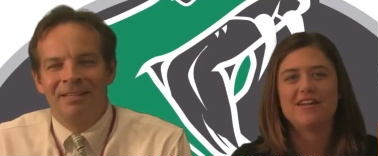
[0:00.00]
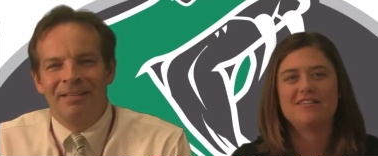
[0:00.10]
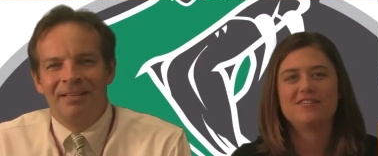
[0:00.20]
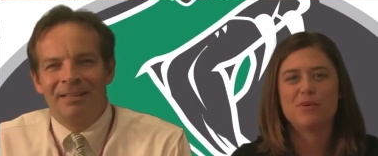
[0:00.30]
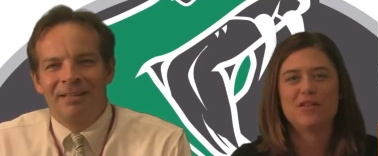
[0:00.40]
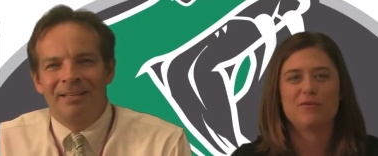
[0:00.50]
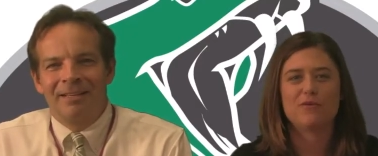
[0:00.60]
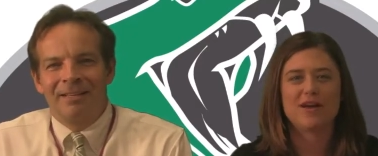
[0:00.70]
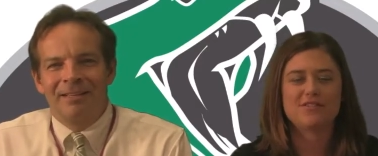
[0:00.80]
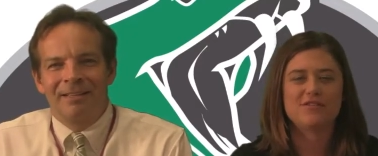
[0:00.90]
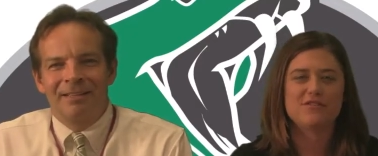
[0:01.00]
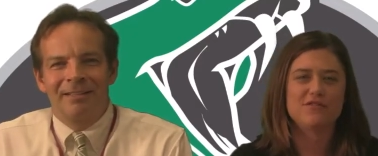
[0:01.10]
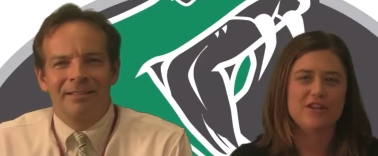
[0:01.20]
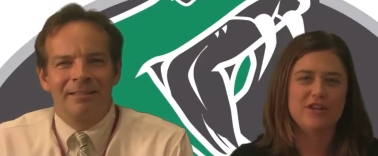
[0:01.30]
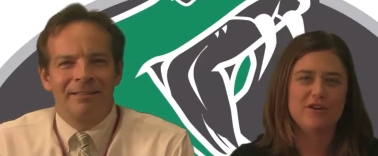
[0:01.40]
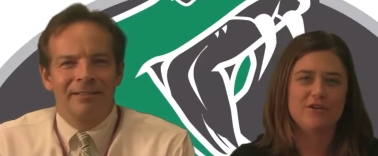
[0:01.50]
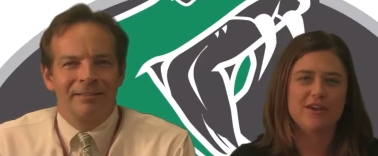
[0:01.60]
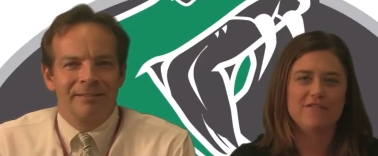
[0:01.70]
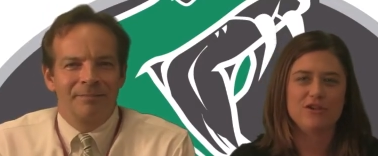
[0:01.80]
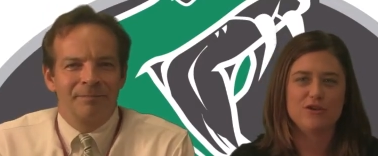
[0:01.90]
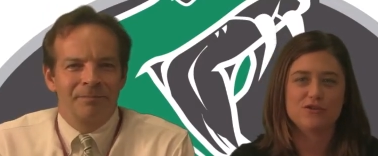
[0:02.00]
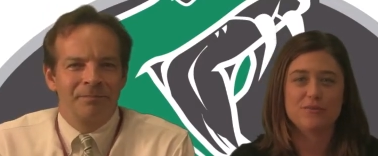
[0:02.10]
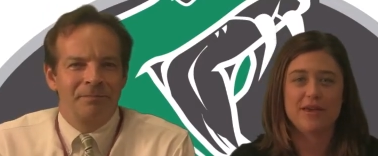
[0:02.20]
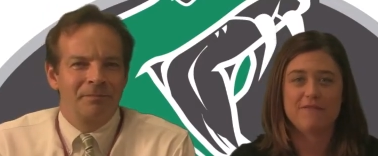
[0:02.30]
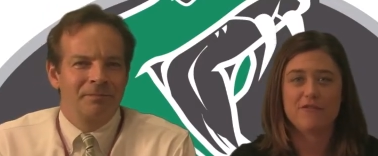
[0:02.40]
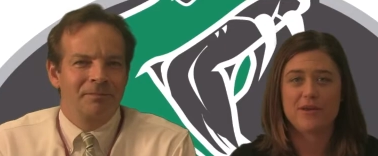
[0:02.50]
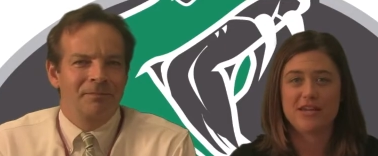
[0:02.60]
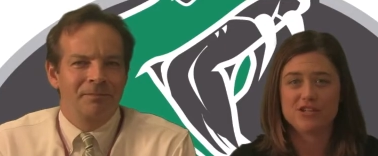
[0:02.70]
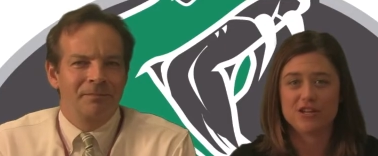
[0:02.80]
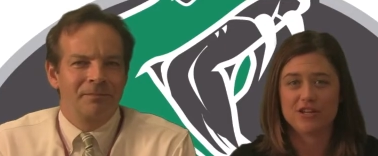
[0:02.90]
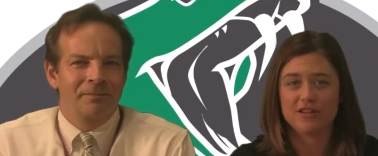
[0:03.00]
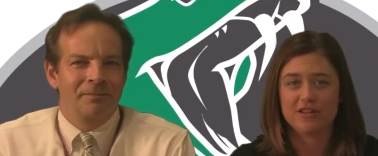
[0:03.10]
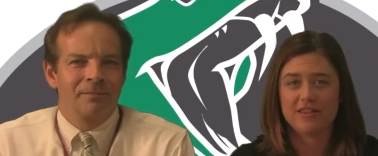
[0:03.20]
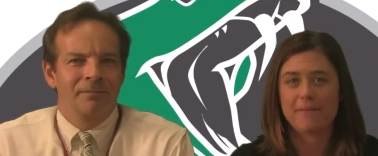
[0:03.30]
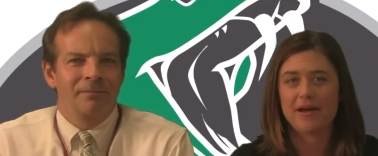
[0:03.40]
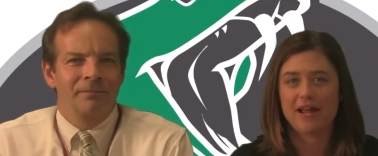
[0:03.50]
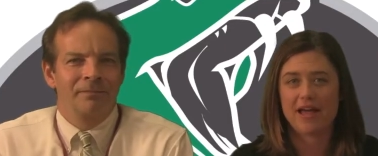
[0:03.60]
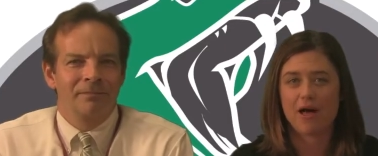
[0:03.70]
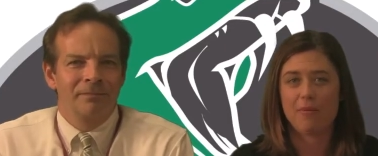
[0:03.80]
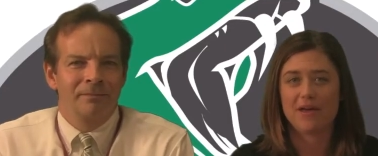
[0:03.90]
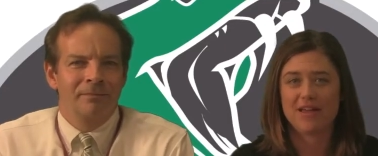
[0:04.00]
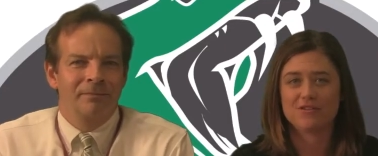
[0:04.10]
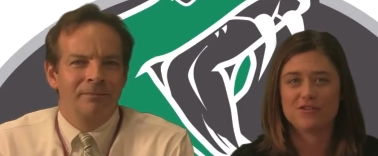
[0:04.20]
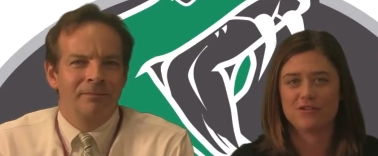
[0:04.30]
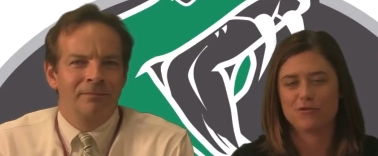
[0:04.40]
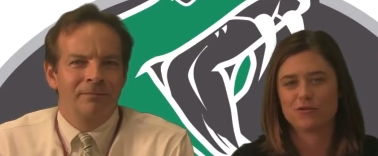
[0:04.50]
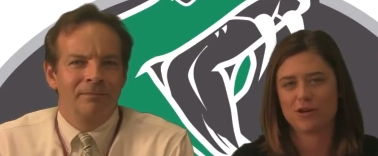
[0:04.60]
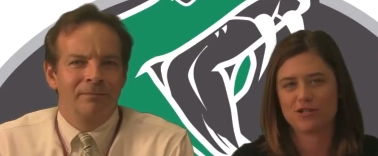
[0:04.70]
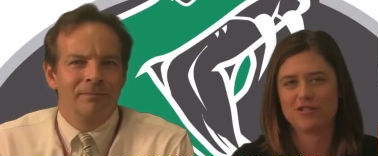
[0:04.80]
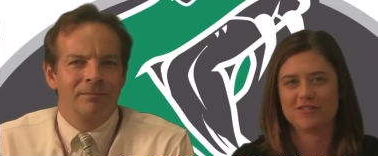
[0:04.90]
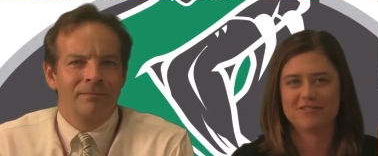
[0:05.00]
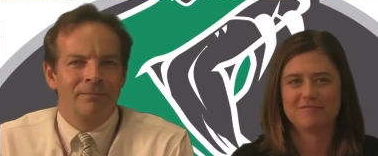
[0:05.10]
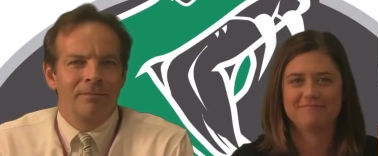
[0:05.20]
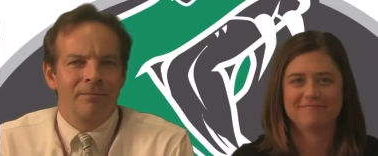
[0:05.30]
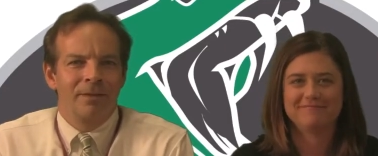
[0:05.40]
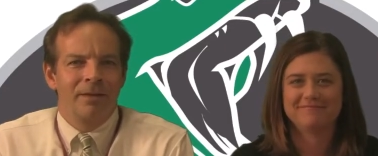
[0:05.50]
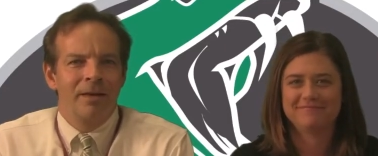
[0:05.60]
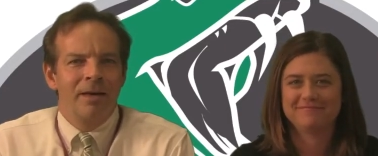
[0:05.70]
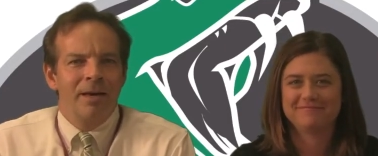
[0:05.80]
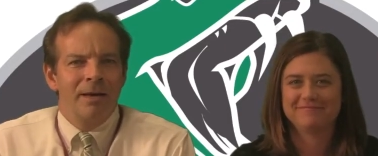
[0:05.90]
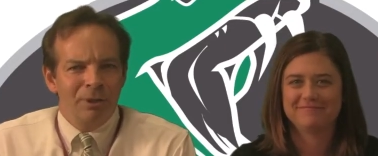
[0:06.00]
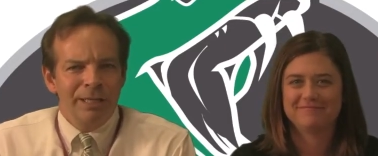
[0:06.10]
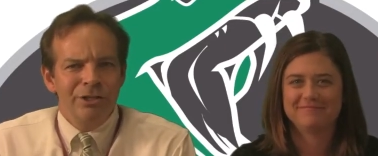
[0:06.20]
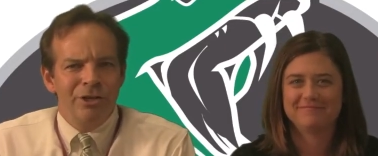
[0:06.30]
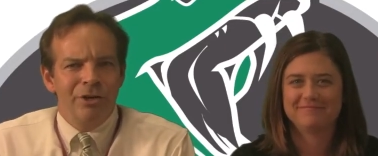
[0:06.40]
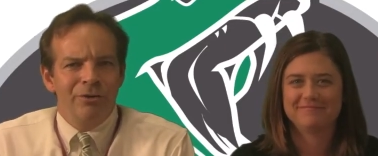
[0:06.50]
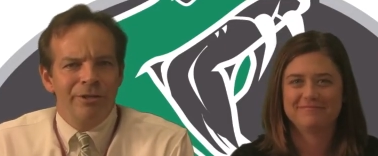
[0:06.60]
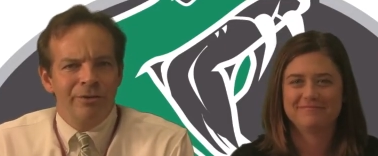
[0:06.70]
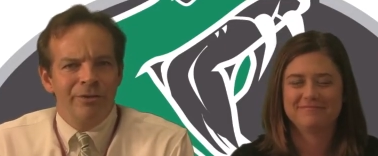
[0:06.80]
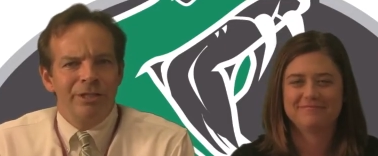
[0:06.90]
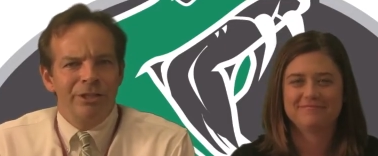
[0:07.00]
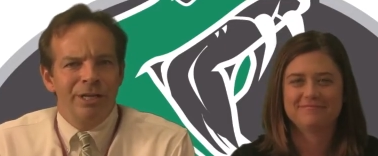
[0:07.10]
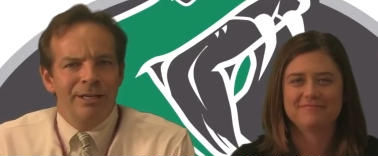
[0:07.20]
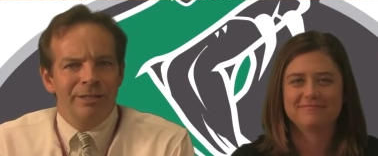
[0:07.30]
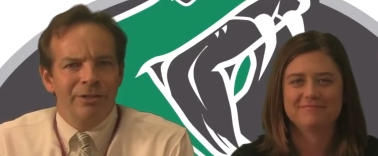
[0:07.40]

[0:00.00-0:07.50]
Speaker 1: to spend the rest of this video giving you some information that might help answer those questions.
Speaker 2: Please know that there is a chance that